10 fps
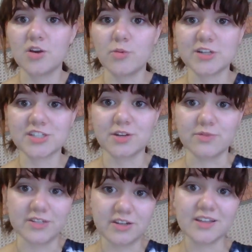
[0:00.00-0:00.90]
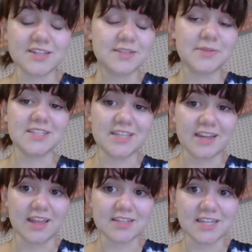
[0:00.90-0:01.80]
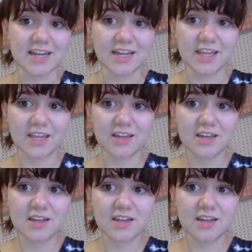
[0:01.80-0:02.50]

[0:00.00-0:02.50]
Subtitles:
which could result in debilitating anxiety.